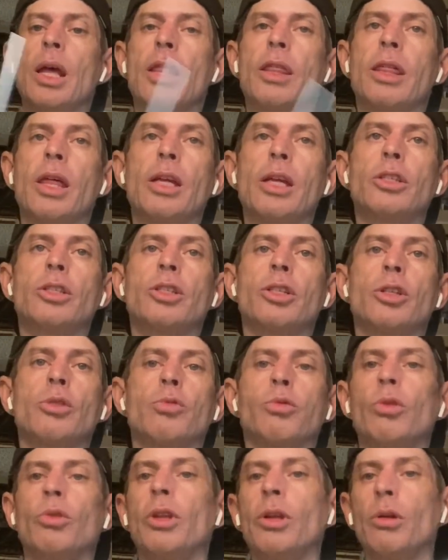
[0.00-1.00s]
things just
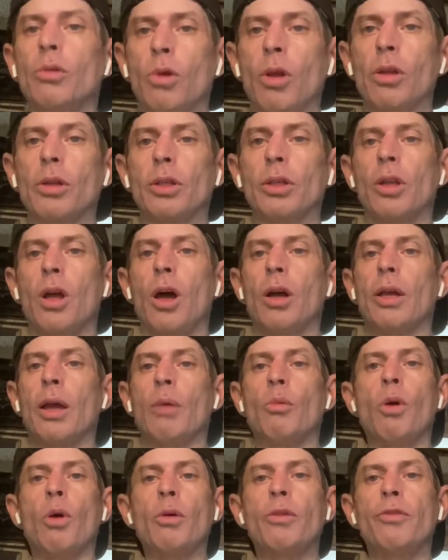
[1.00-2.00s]
really rolling along. And
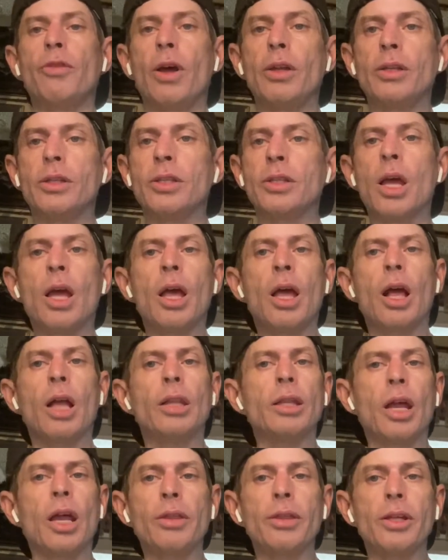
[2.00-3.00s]
what we found is a
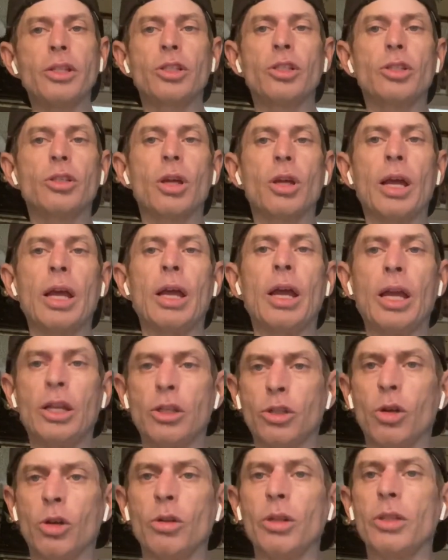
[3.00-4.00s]
lot of things just
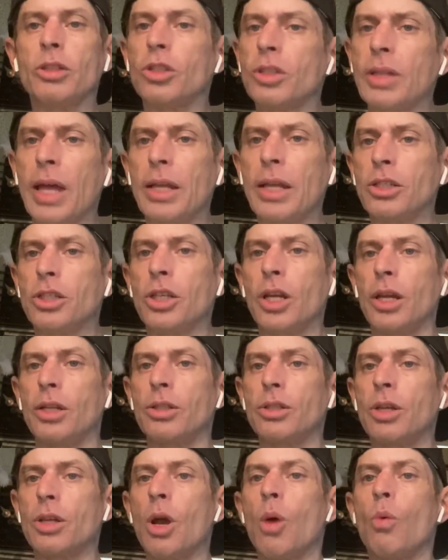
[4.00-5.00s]
internally just hadn't changed.